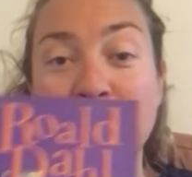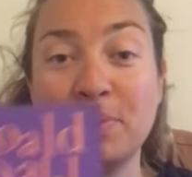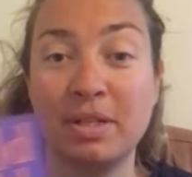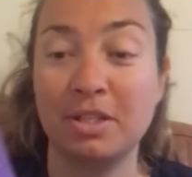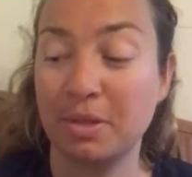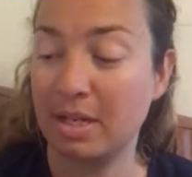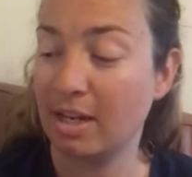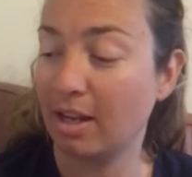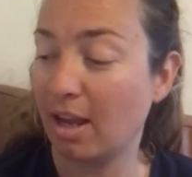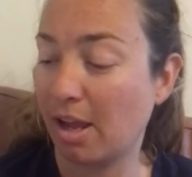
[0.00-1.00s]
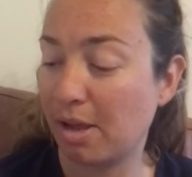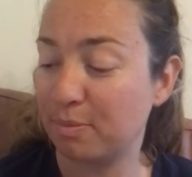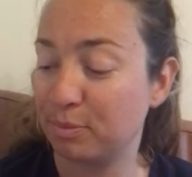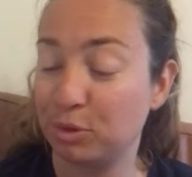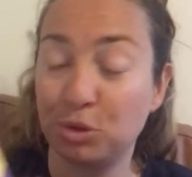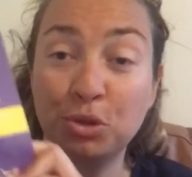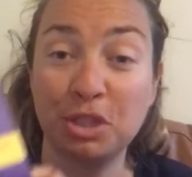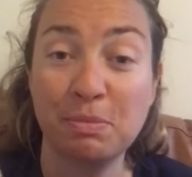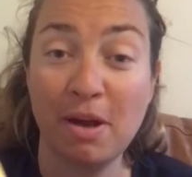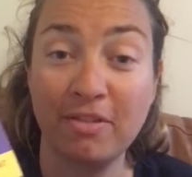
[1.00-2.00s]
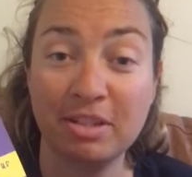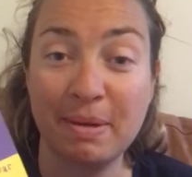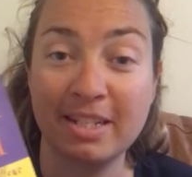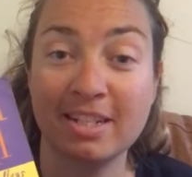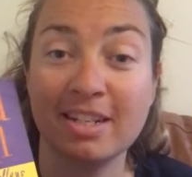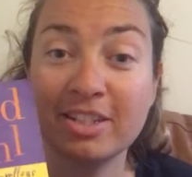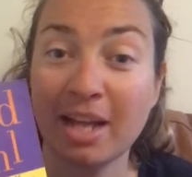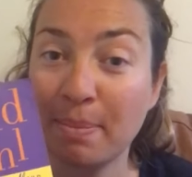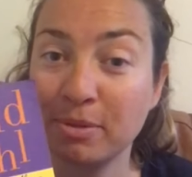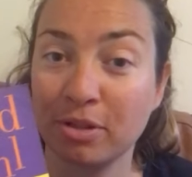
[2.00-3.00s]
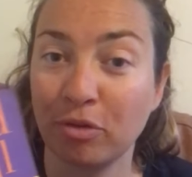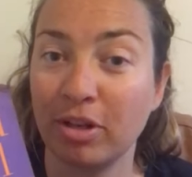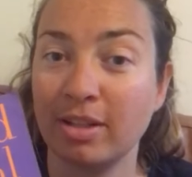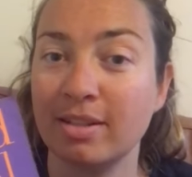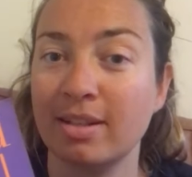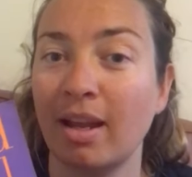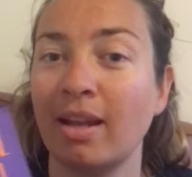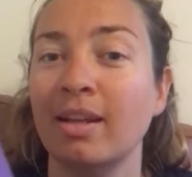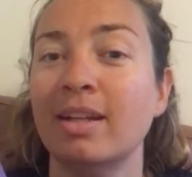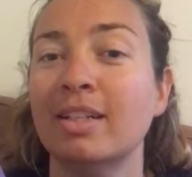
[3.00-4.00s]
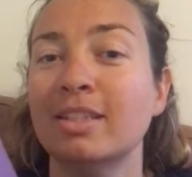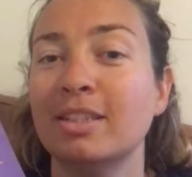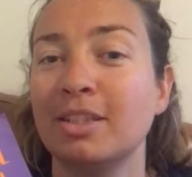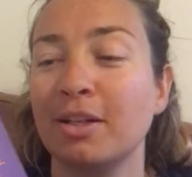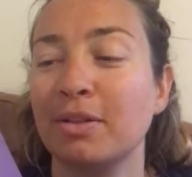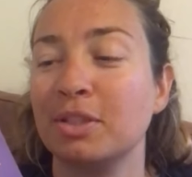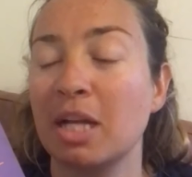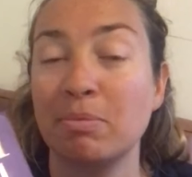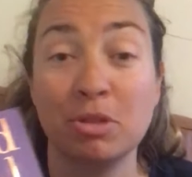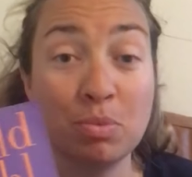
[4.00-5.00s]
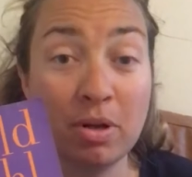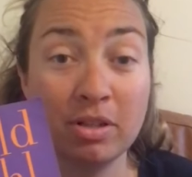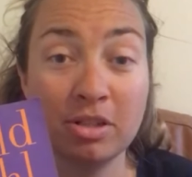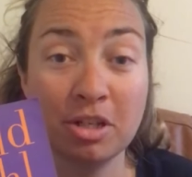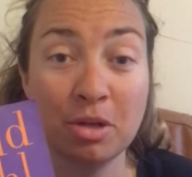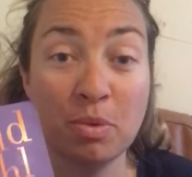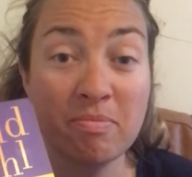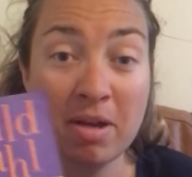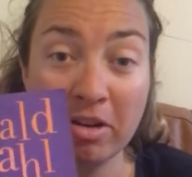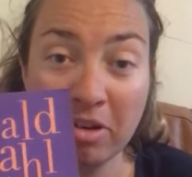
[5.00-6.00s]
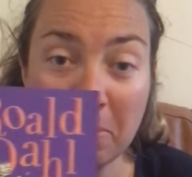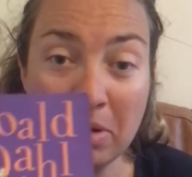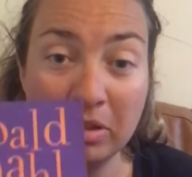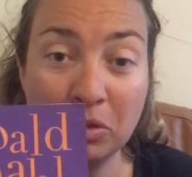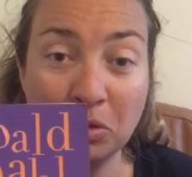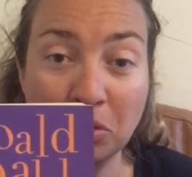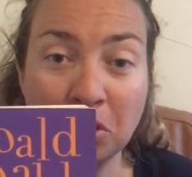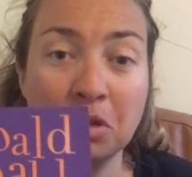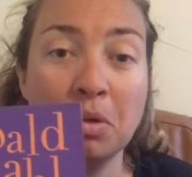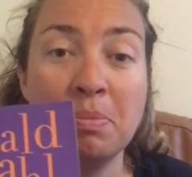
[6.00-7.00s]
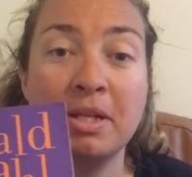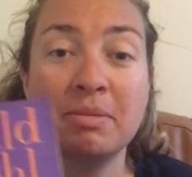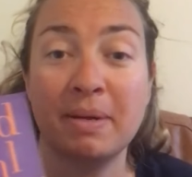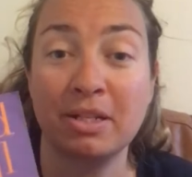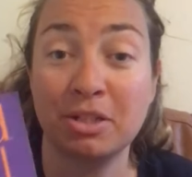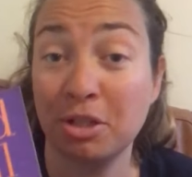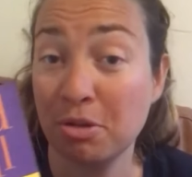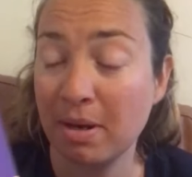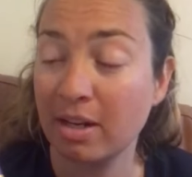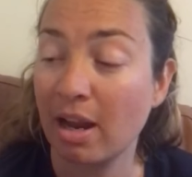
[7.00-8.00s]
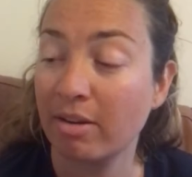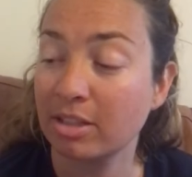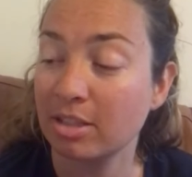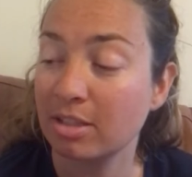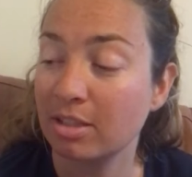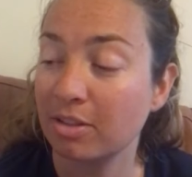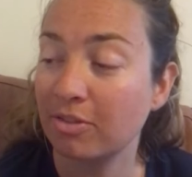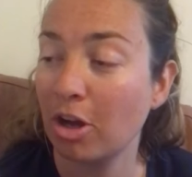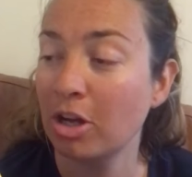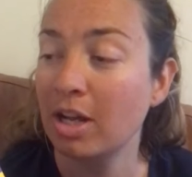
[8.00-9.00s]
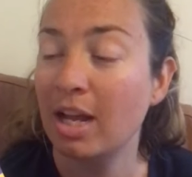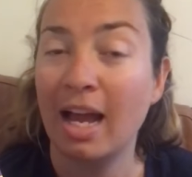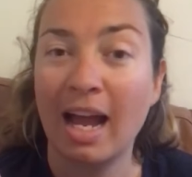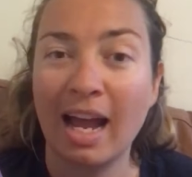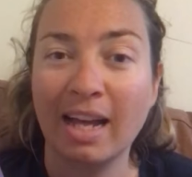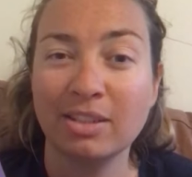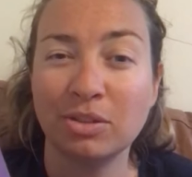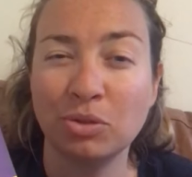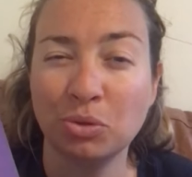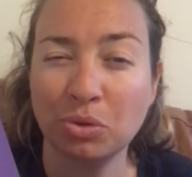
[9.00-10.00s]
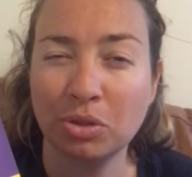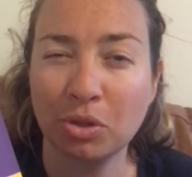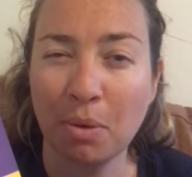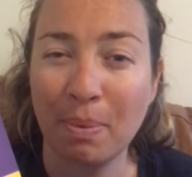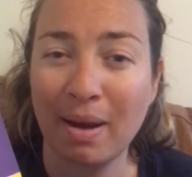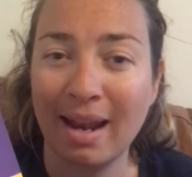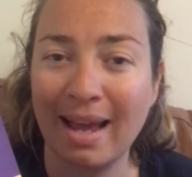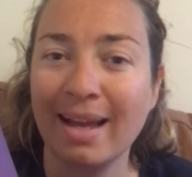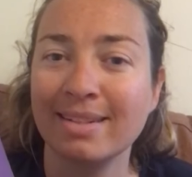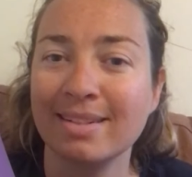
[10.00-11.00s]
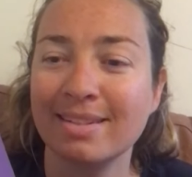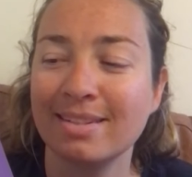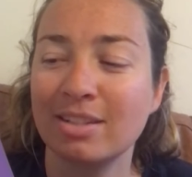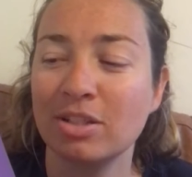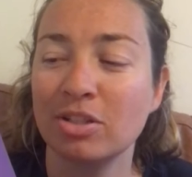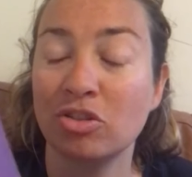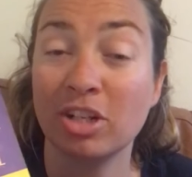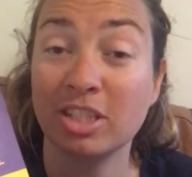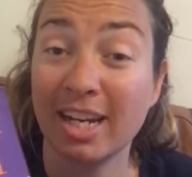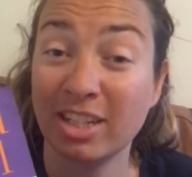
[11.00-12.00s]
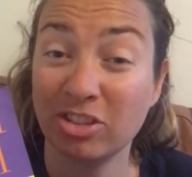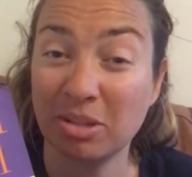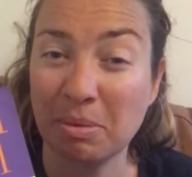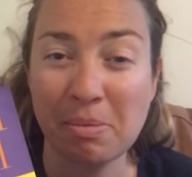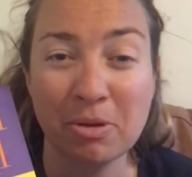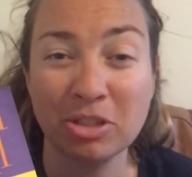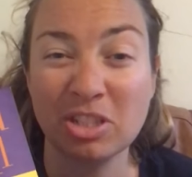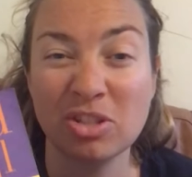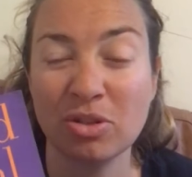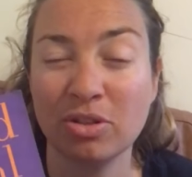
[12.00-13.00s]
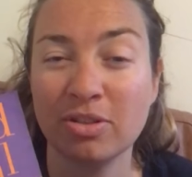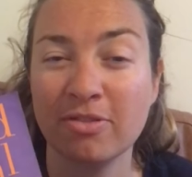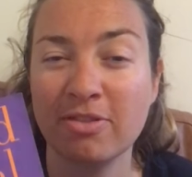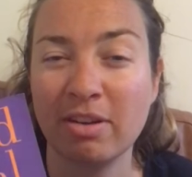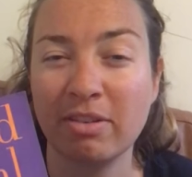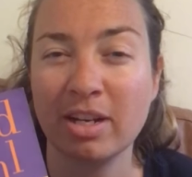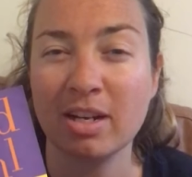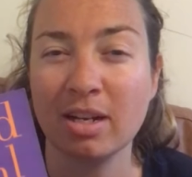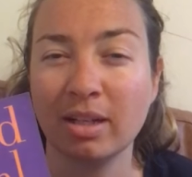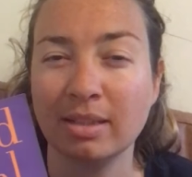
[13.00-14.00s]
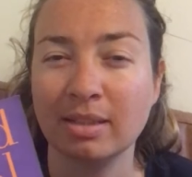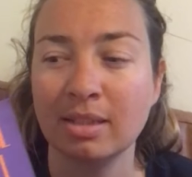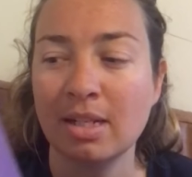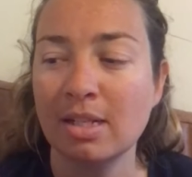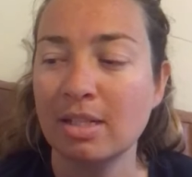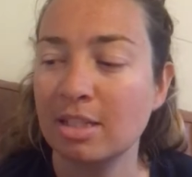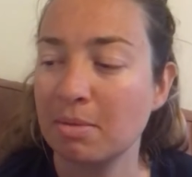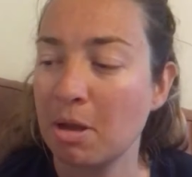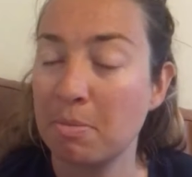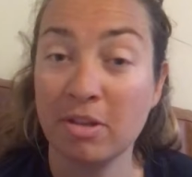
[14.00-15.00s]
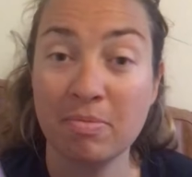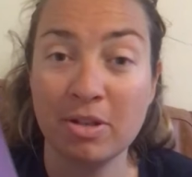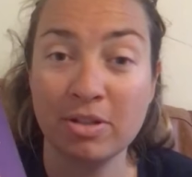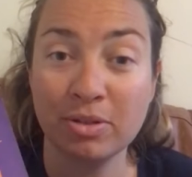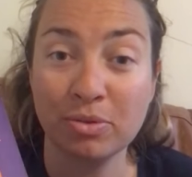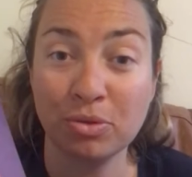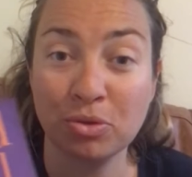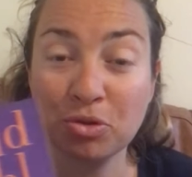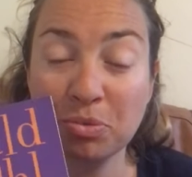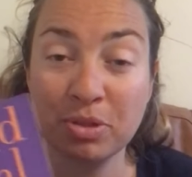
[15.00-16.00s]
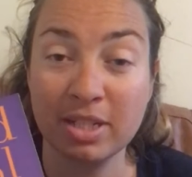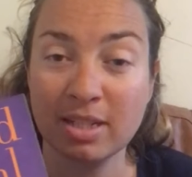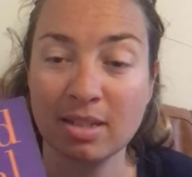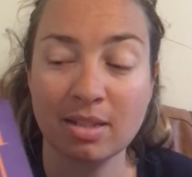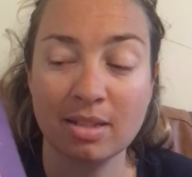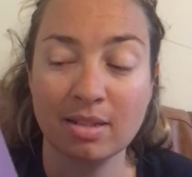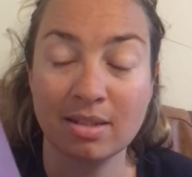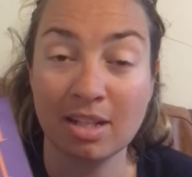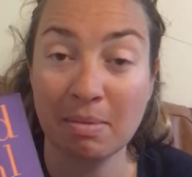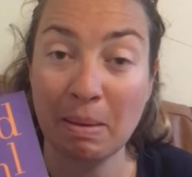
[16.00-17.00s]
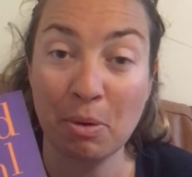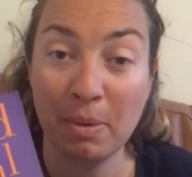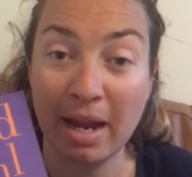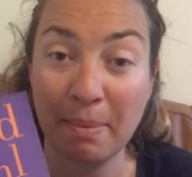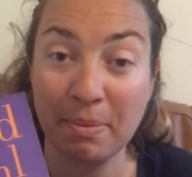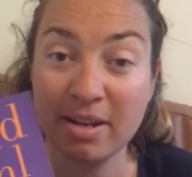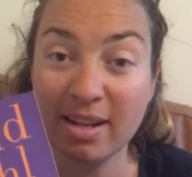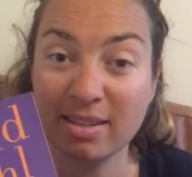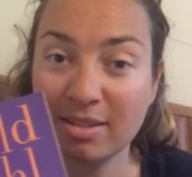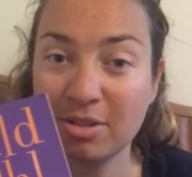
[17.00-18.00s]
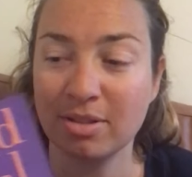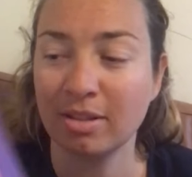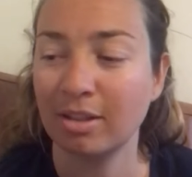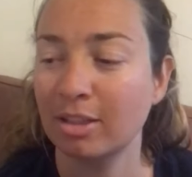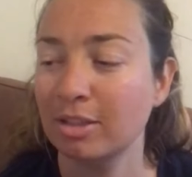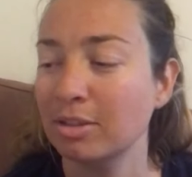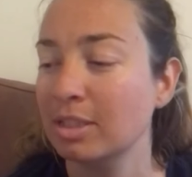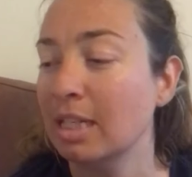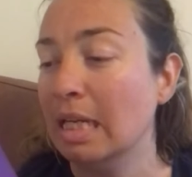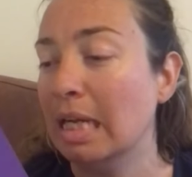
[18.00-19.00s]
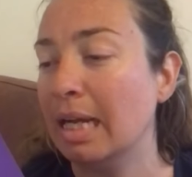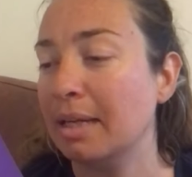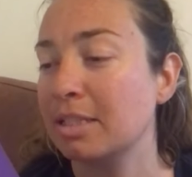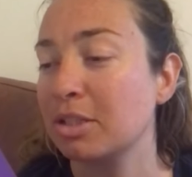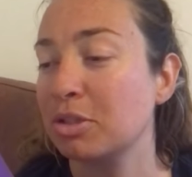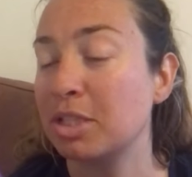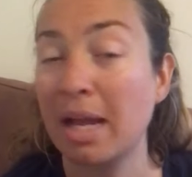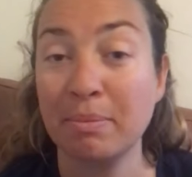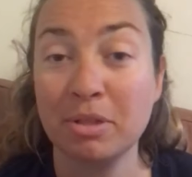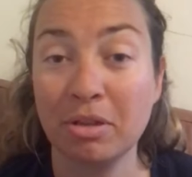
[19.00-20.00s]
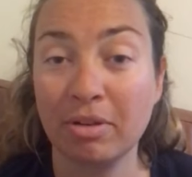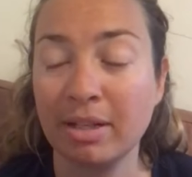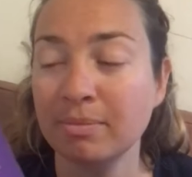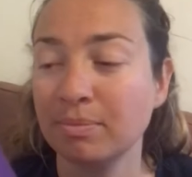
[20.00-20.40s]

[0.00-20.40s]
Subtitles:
we're doing George's Marvellous Medicine Chapter 3 today. So in Chapters 1 and 2 we've met Grandma and George, who appear to be our two main characters so far, and George has got a plan to try and change Grandma because she's not very nice. So I'm hoping you've been using all your sorts of predicting skills to think about what might happen next using the clues. So Chapter 3